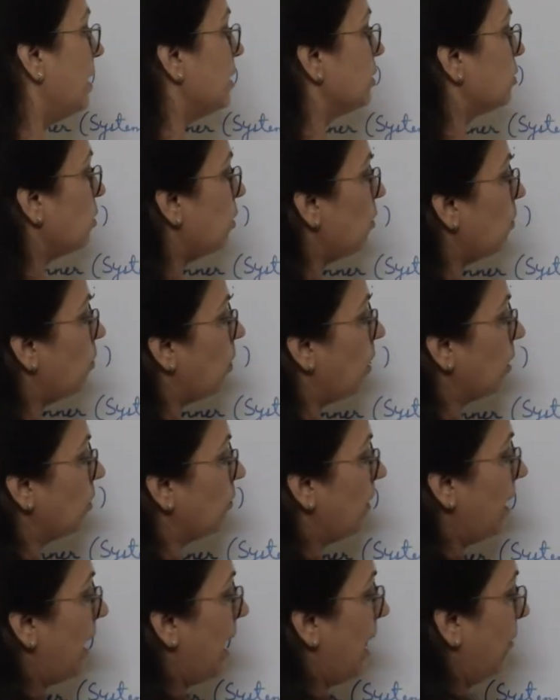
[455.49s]
So, what
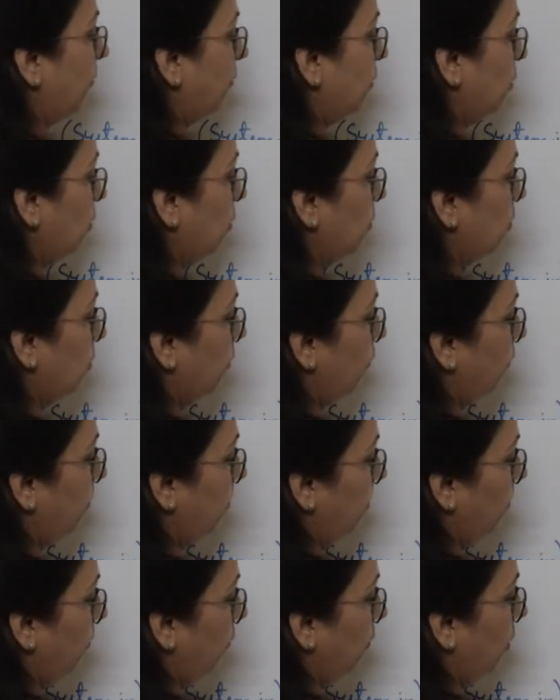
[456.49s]
we have to do?
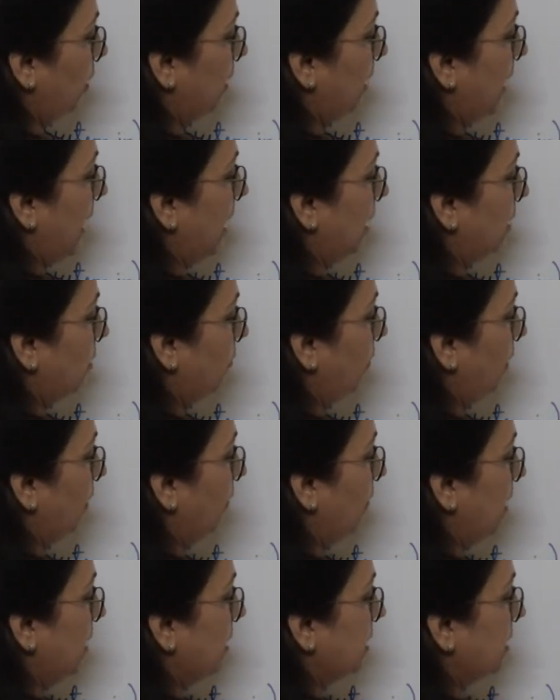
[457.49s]
For that, we
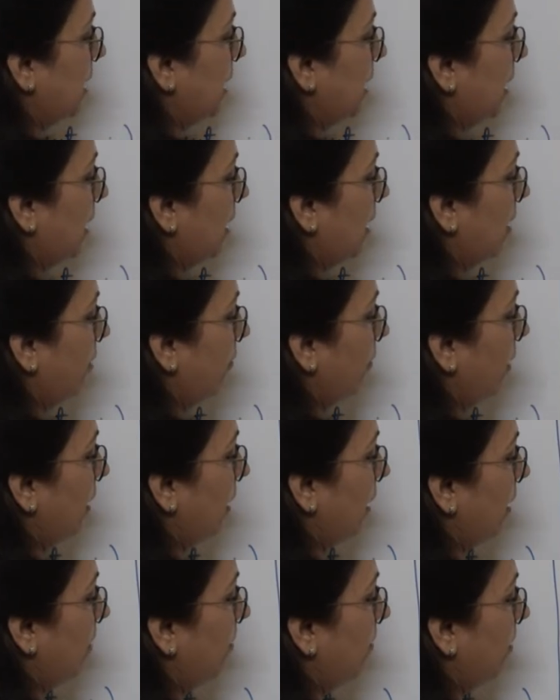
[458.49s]
will take a
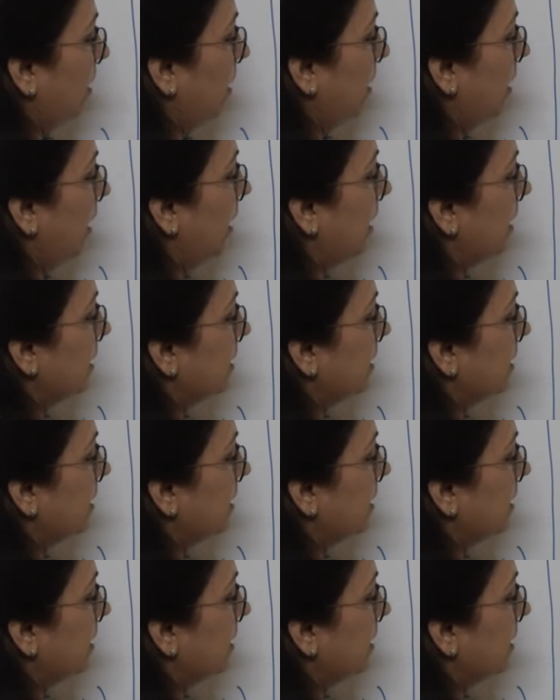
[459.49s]
variable,